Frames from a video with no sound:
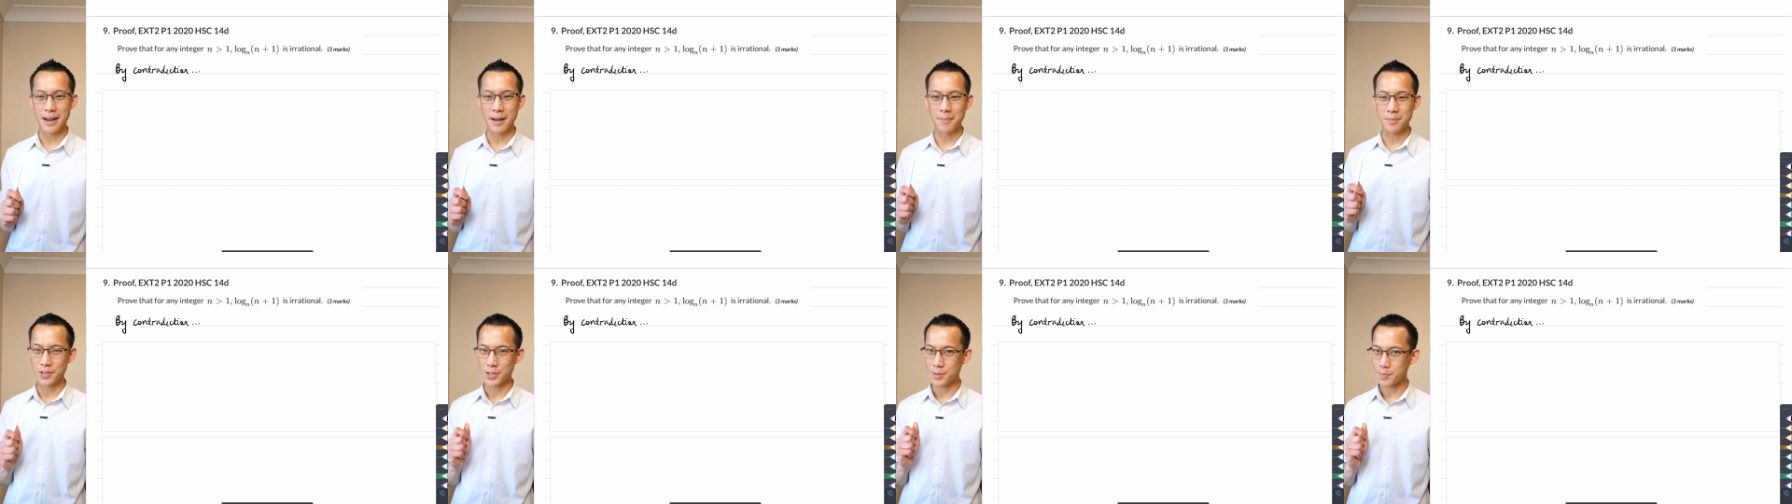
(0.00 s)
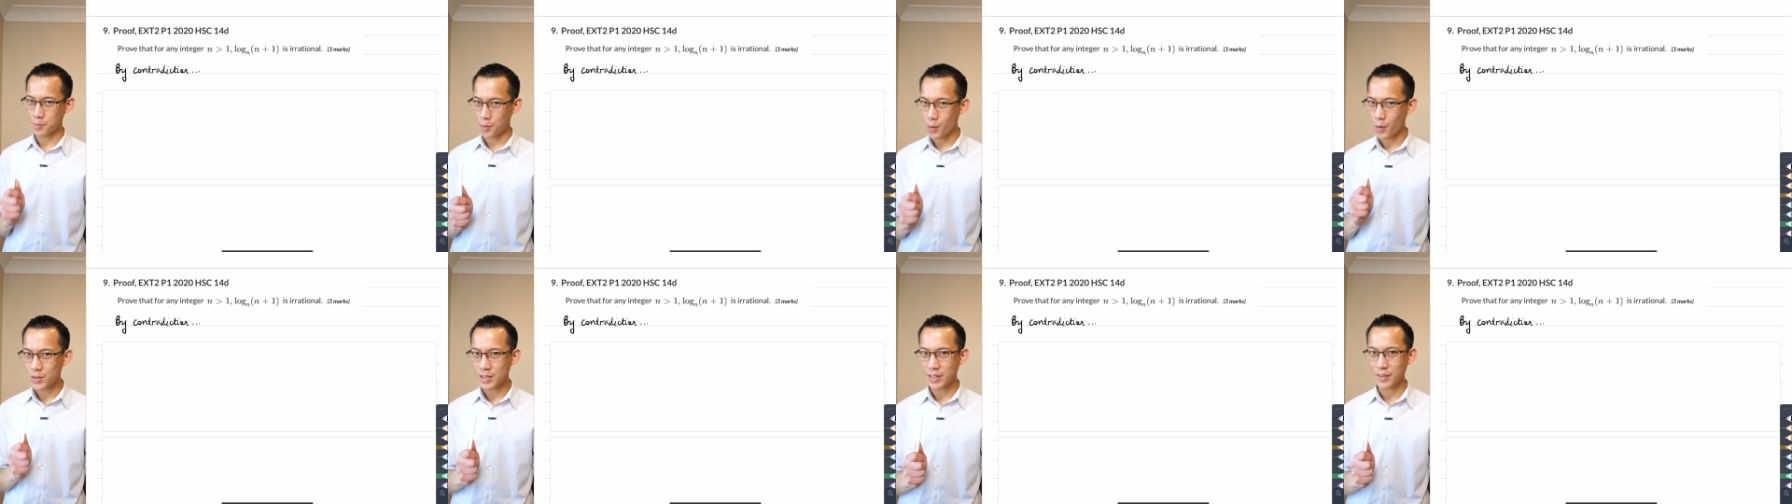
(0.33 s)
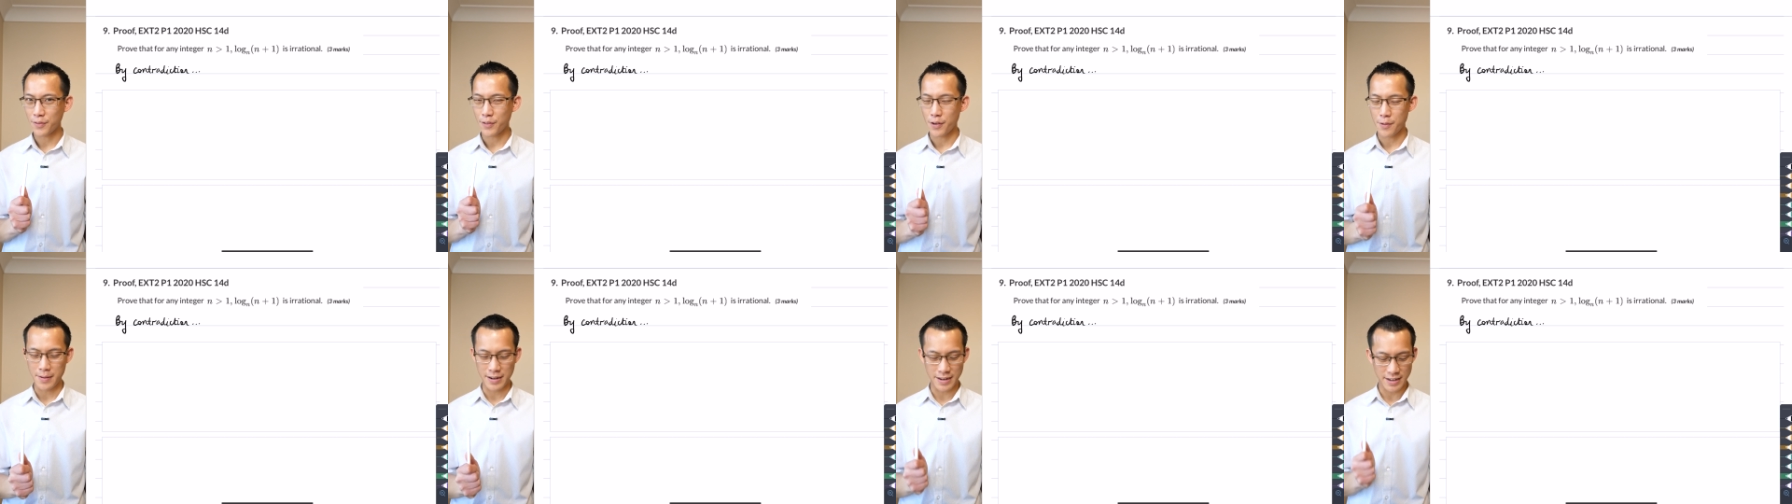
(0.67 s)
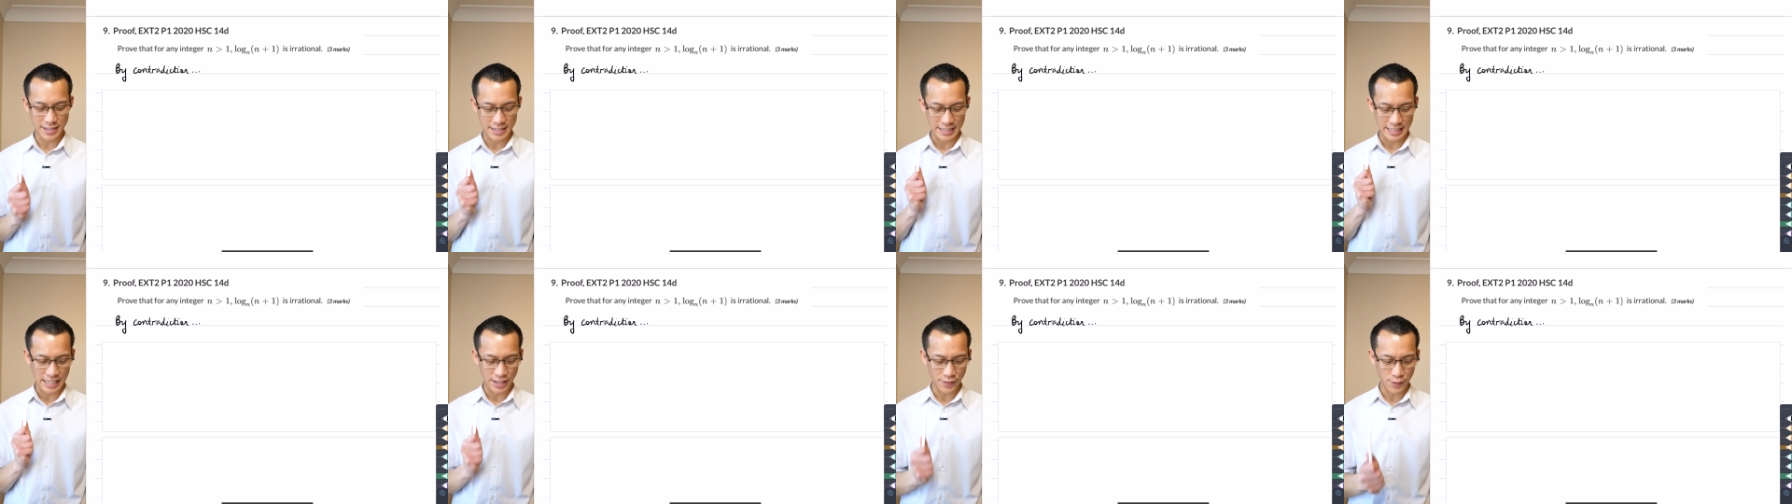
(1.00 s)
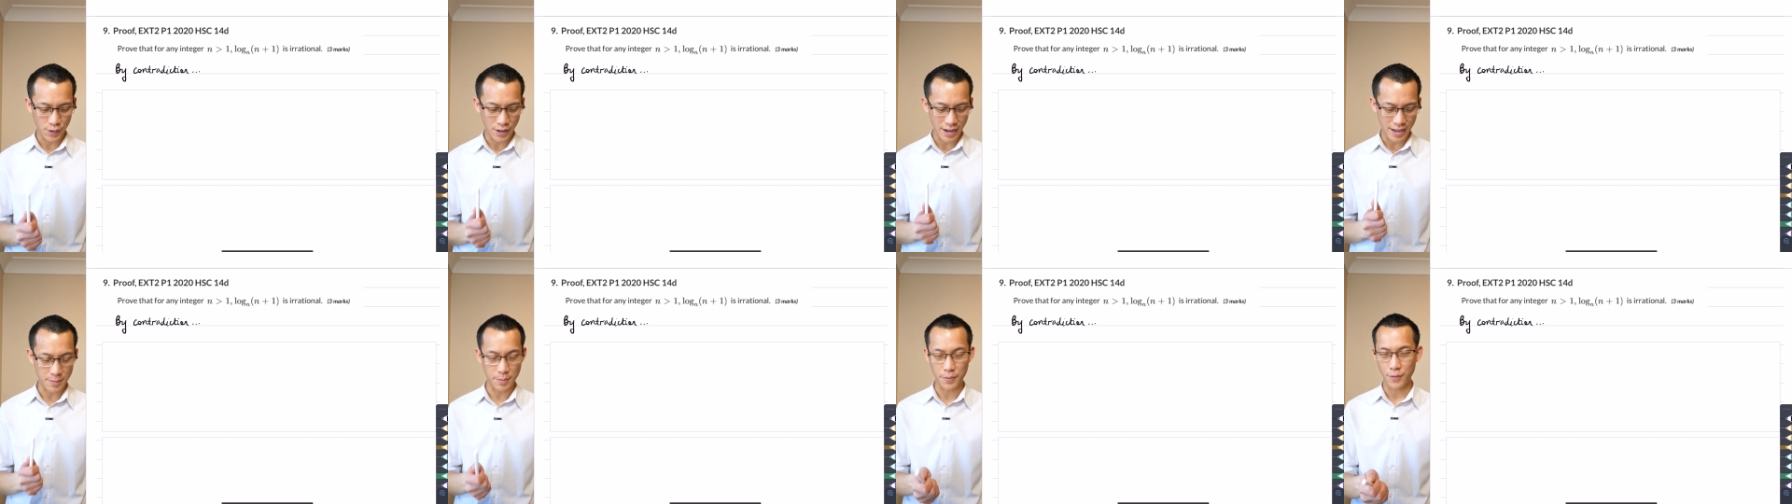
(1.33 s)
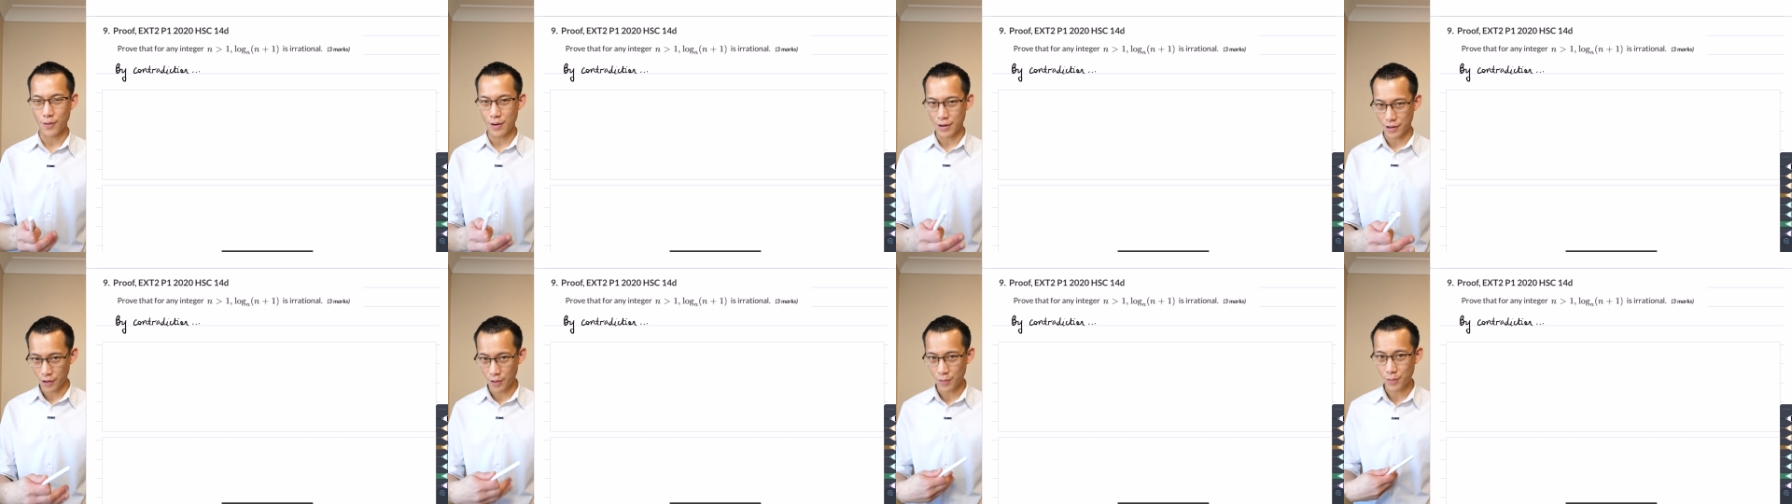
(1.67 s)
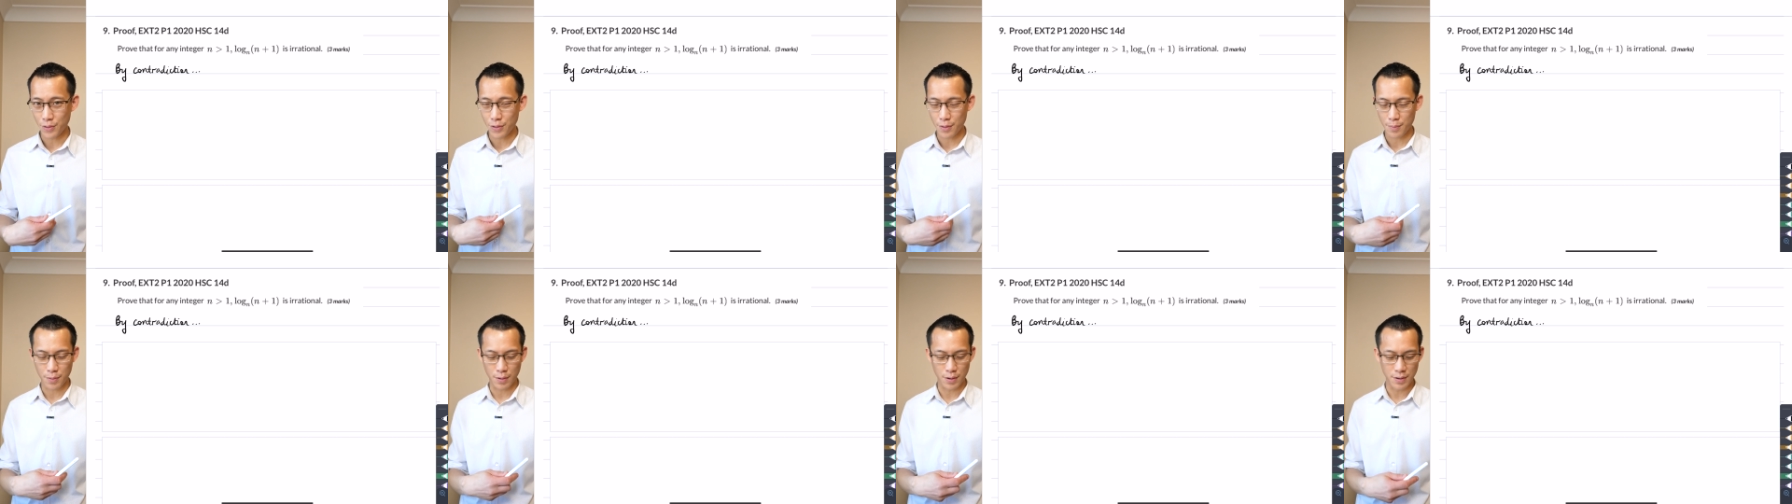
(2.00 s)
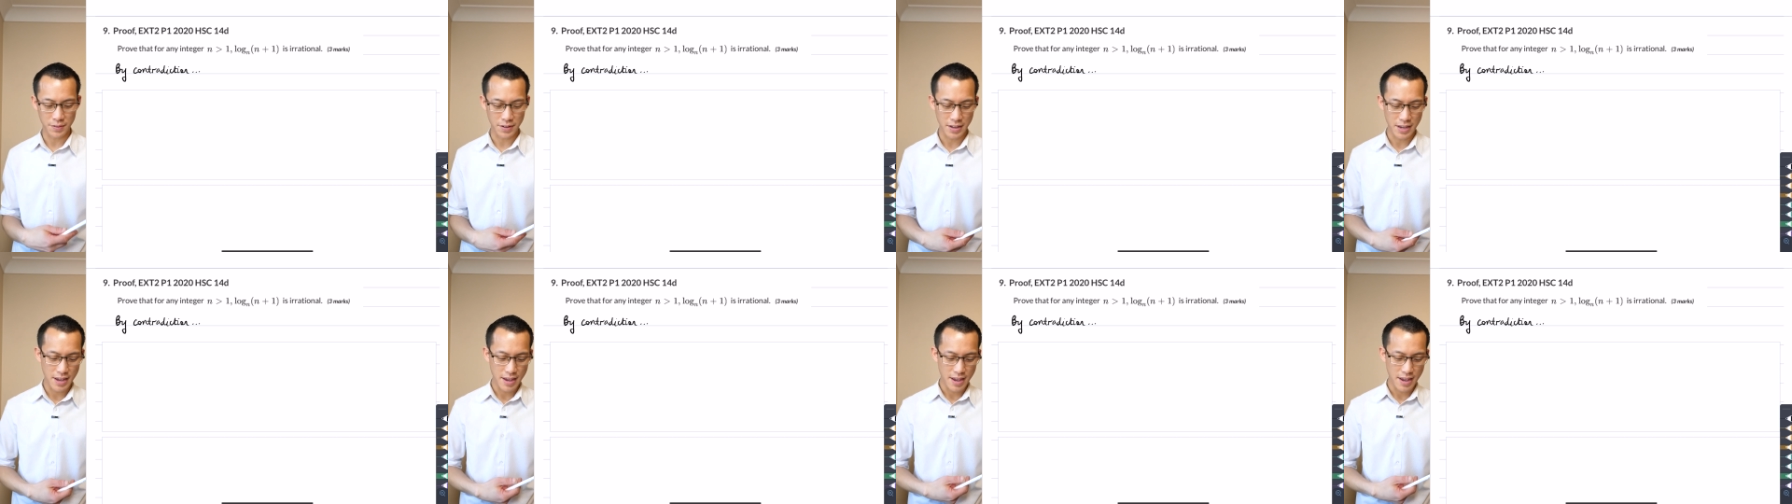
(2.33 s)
I'm just pausing for a minute to give you guys, before I go through the proof,